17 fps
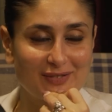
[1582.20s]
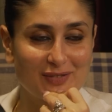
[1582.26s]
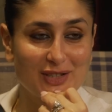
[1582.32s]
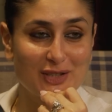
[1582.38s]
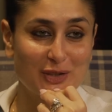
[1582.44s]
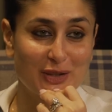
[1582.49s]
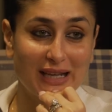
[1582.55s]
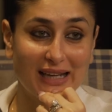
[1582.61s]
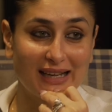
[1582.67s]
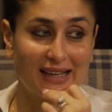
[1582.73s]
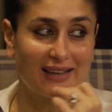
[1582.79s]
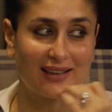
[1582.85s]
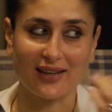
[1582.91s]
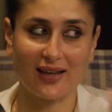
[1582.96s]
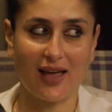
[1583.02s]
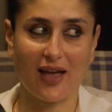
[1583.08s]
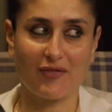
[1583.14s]
Even today,
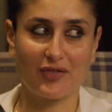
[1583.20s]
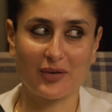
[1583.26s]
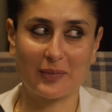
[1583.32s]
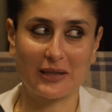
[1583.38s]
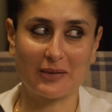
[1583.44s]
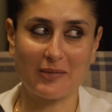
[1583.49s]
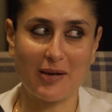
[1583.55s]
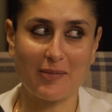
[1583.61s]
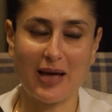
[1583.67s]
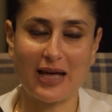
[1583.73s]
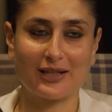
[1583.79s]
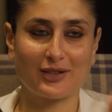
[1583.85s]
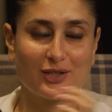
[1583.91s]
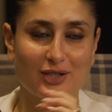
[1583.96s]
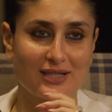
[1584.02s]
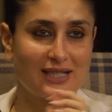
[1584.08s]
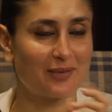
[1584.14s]
like everybody, my
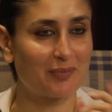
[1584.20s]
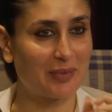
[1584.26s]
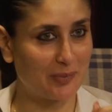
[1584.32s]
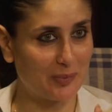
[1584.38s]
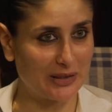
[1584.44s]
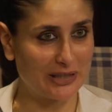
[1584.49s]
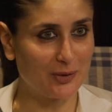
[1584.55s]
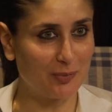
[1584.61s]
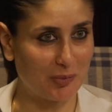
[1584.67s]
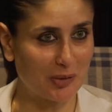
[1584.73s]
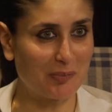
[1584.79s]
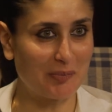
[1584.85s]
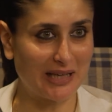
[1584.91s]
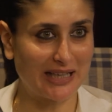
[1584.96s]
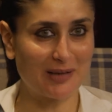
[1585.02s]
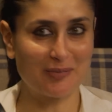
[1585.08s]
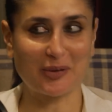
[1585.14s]
manager is like, but will you put
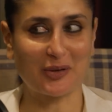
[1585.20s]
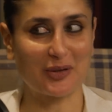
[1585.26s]
makeup?